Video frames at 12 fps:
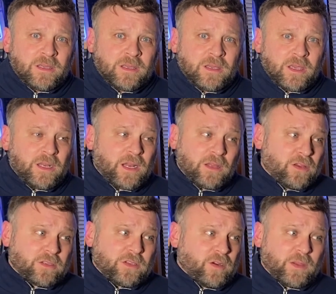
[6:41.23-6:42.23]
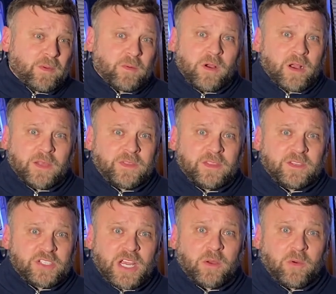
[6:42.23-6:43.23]
And don't get me wrong, I think the
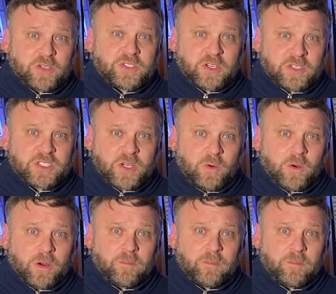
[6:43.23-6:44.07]
Jaguars are going to score.